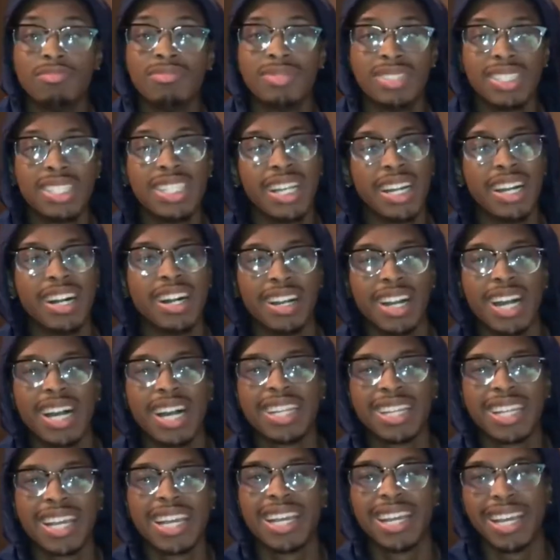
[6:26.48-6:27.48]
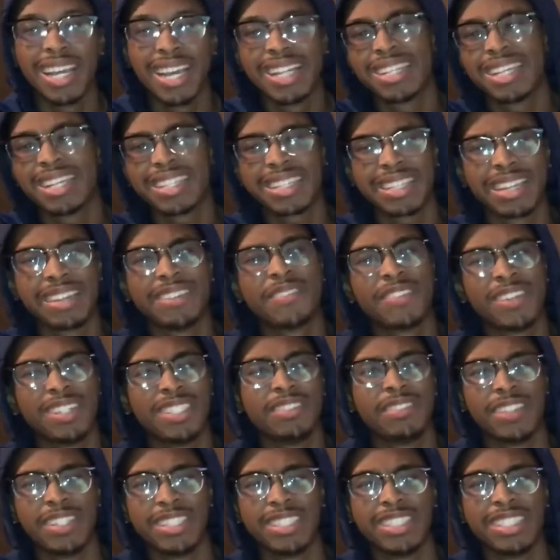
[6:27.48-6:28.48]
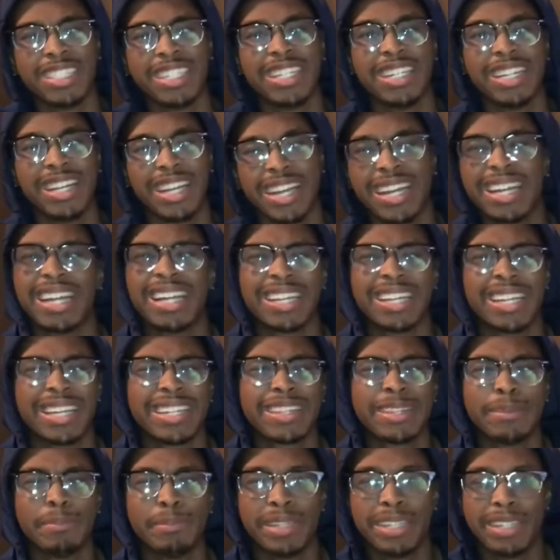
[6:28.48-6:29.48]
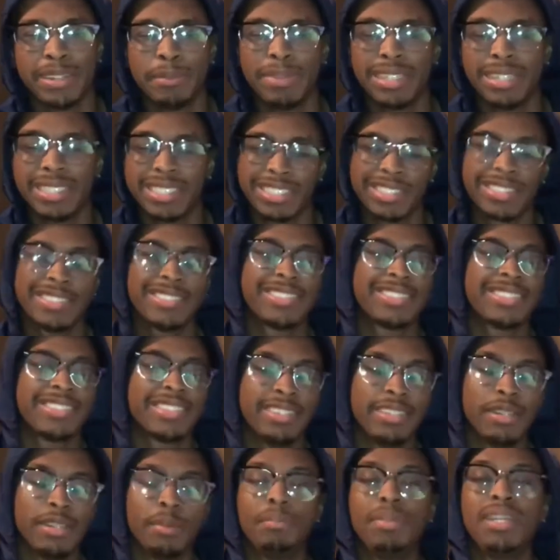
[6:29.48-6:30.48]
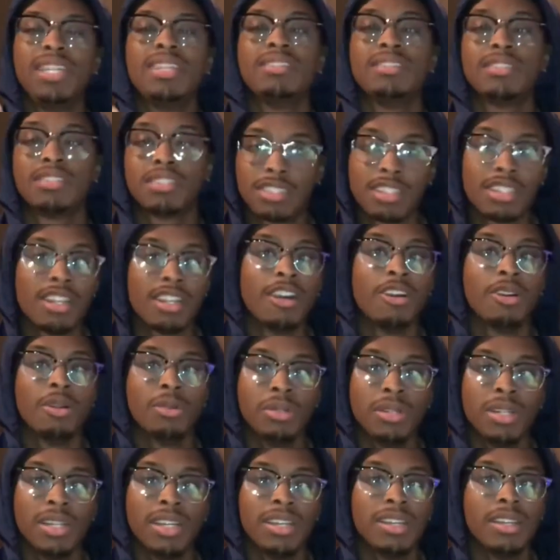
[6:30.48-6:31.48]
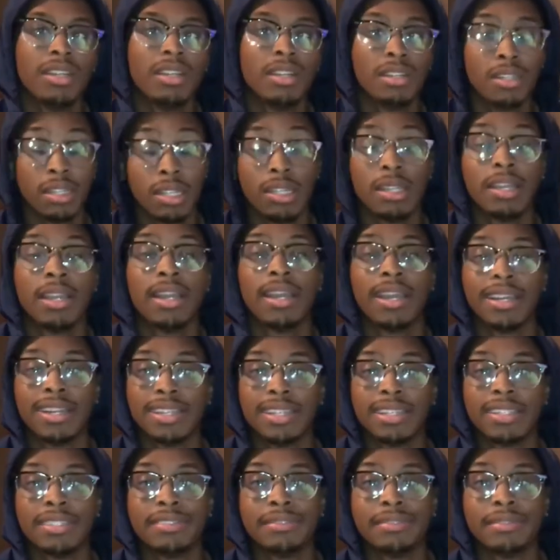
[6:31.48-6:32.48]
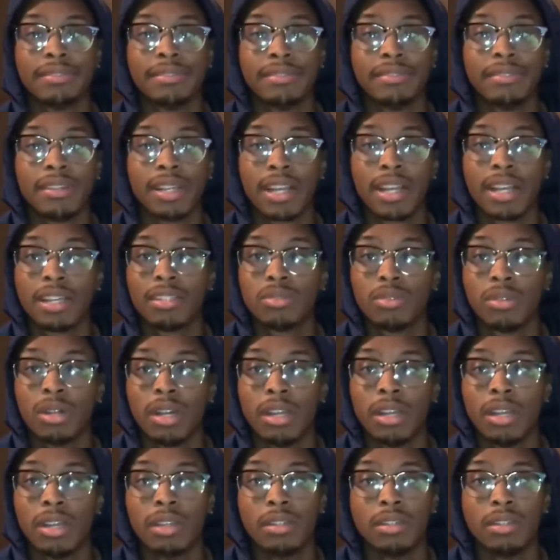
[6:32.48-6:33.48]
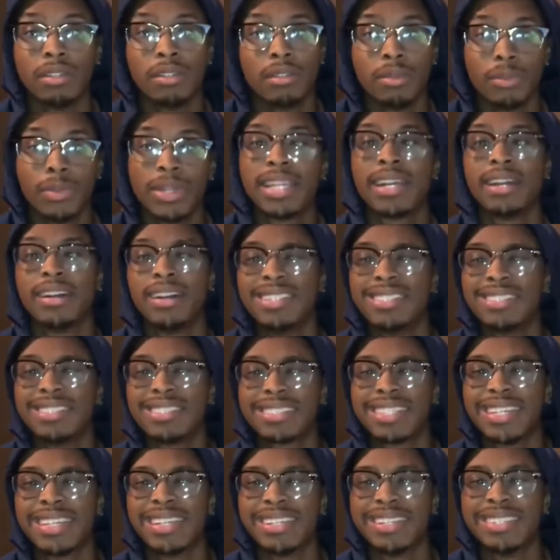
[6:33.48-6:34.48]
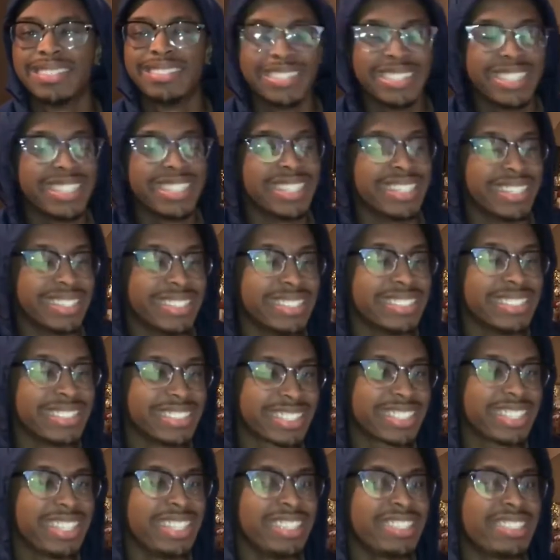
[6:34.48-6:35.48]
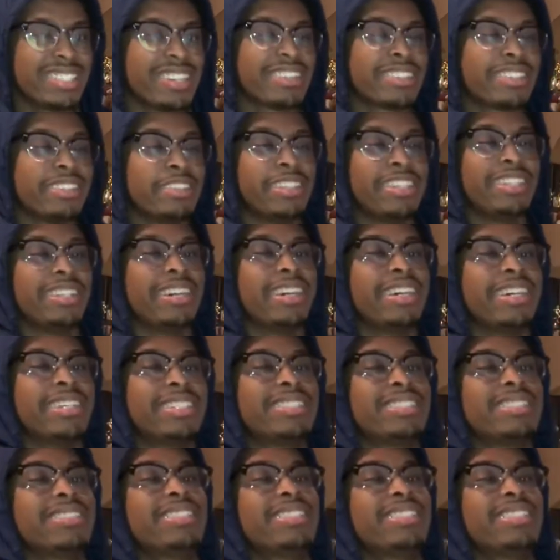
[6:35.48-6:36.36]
Yeah, I like that first verse, yeah. And I like the beat, so the beat is slow. And guess what? We can understand, though, yeah. Keep talking, Ghetts.